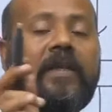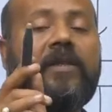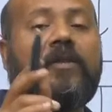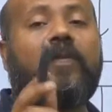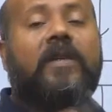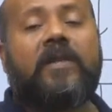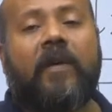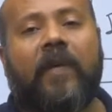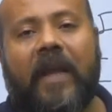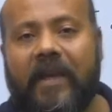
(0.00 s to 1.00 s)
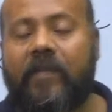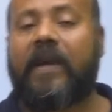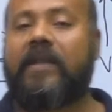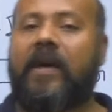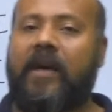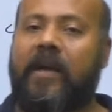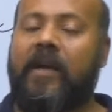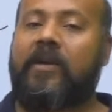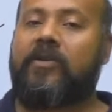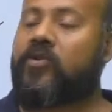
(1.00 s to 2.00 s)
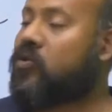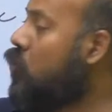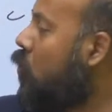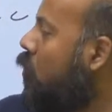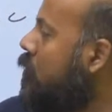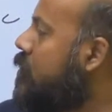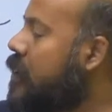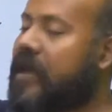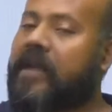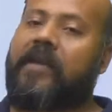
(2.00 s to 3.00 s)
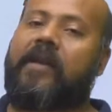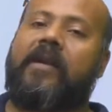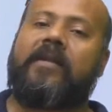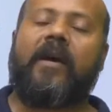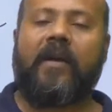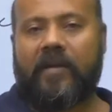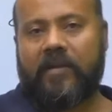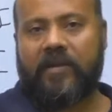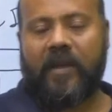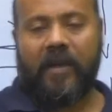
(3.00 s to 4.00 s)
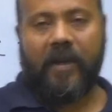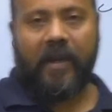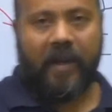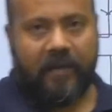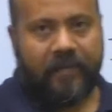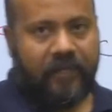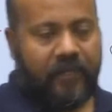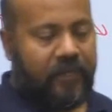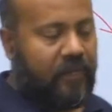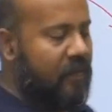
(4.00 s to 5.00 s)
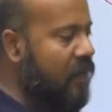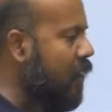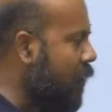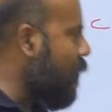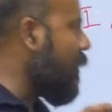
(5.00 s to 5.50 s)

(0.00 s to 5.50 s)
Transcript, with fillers: must be supplied by the source connected at the sending end now